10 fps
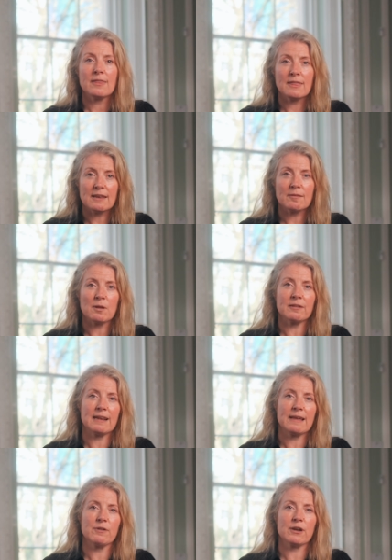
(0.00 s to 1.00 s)
These
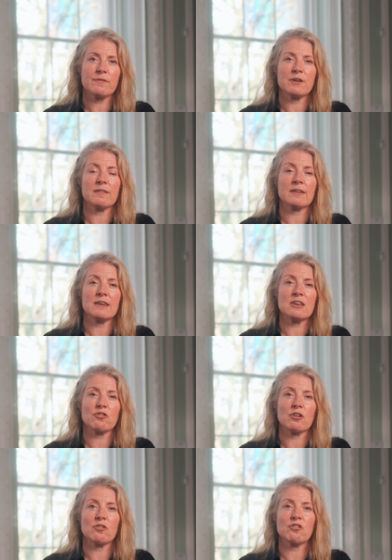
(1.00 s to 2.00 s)
multi level governance
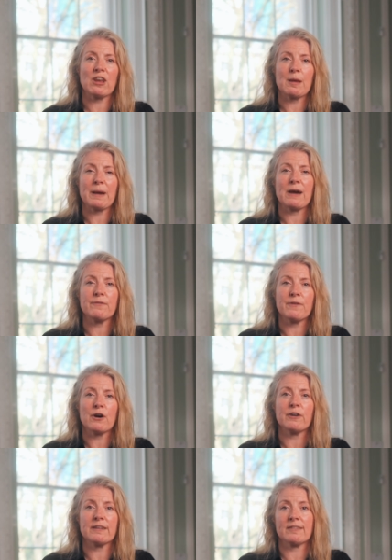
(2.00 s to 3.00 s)
conditions shape how
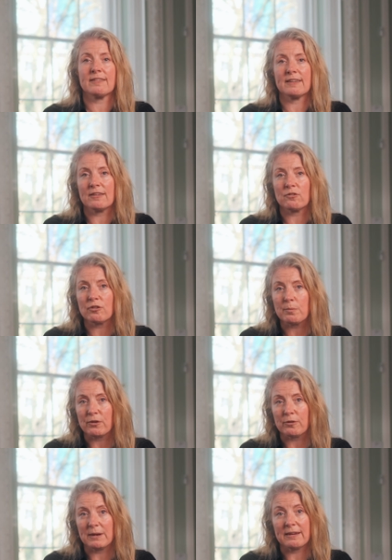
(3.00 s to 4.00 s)
far it's a city's
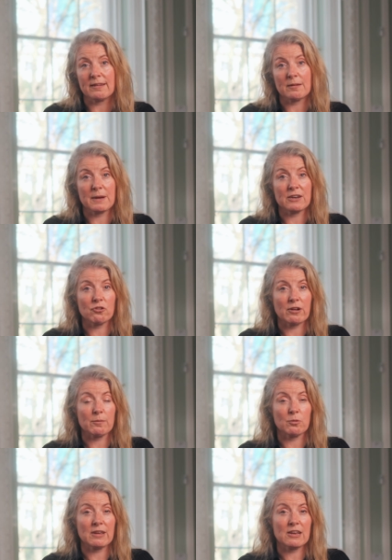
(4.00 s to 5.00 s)
responsibility to manage
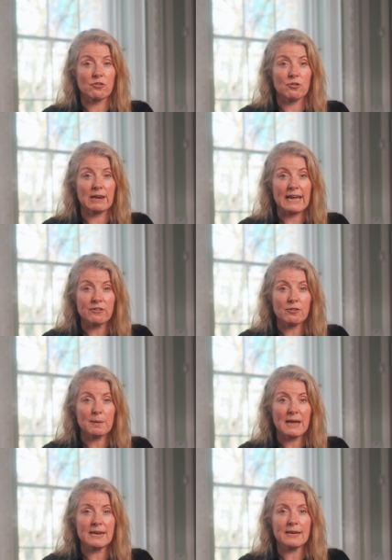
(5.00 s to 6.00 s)
transportation or land use
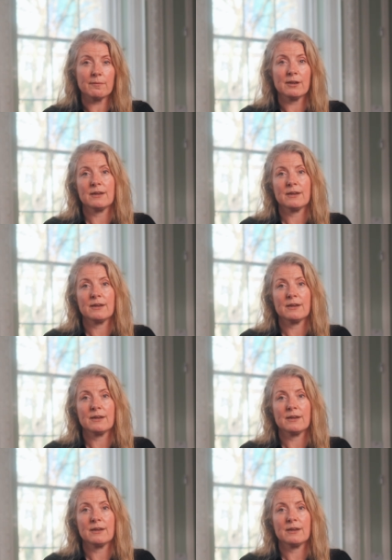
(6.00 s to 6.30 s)
planning,